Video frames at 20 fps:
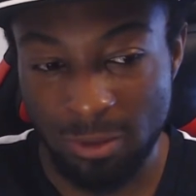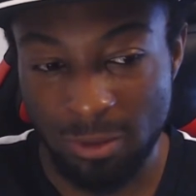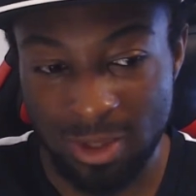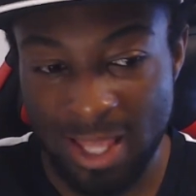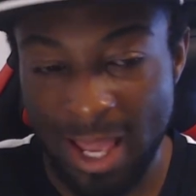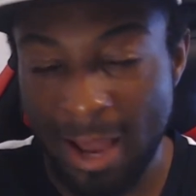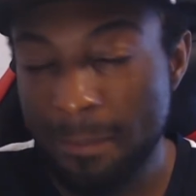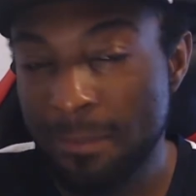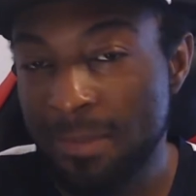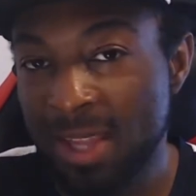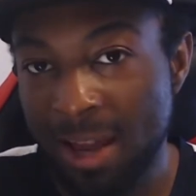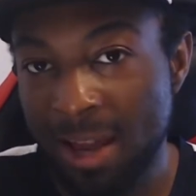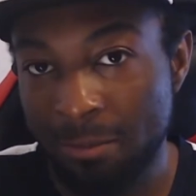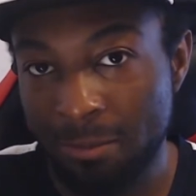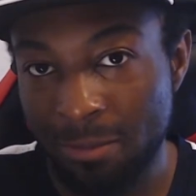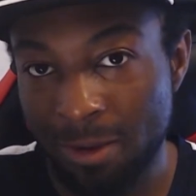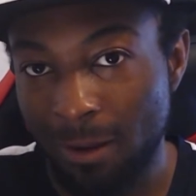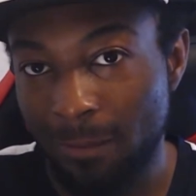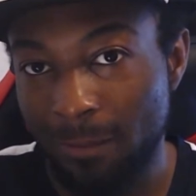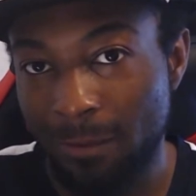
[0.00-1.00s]
damn near
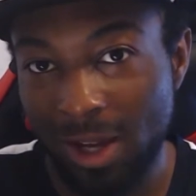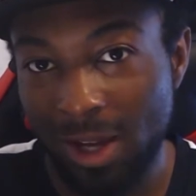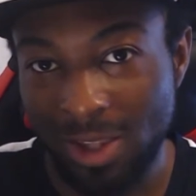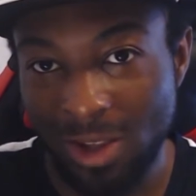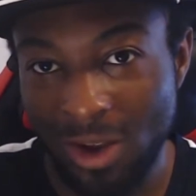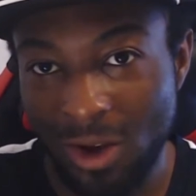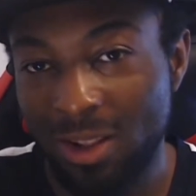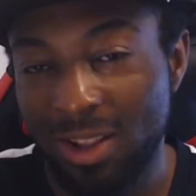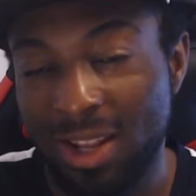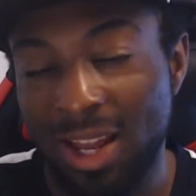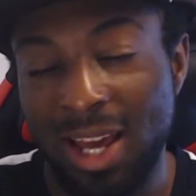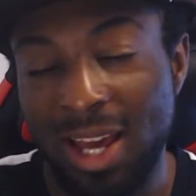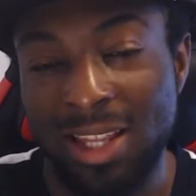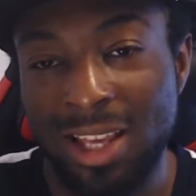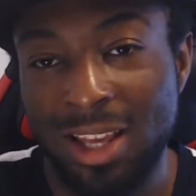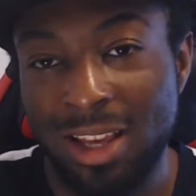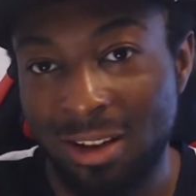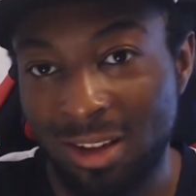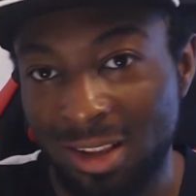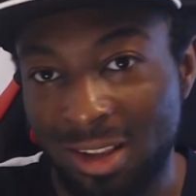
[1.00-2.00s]
perfect online
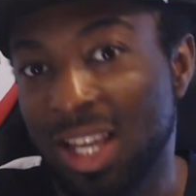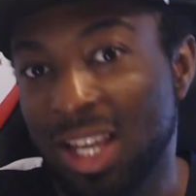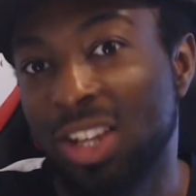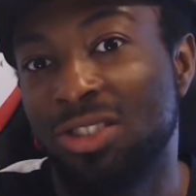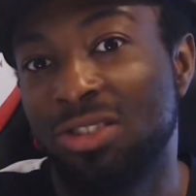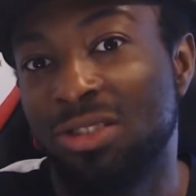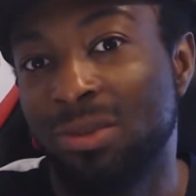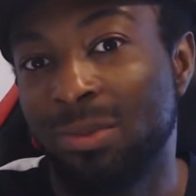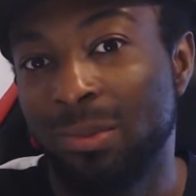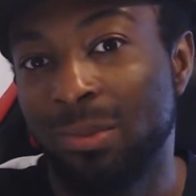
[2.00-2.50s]
connection.